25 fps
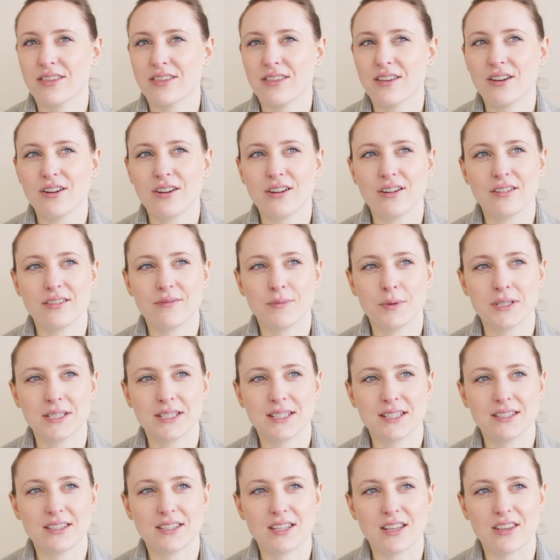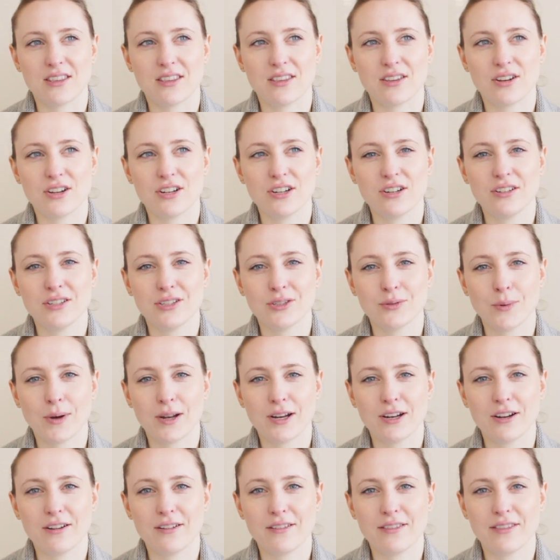third
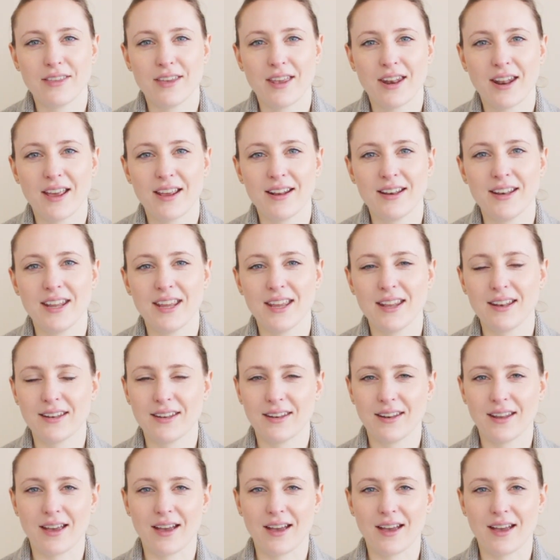sweater that I knit?